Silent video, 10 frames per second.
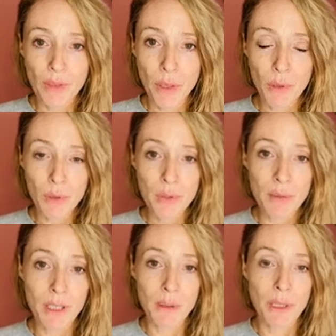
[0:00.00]
And we'll
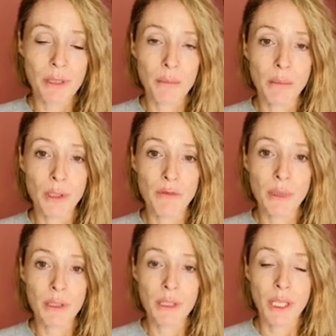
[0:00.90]
also be doing some
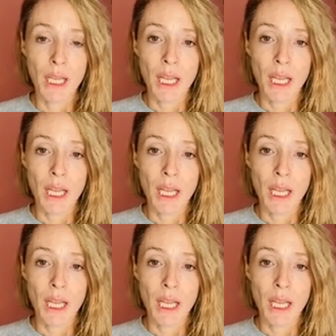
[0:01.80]
movement.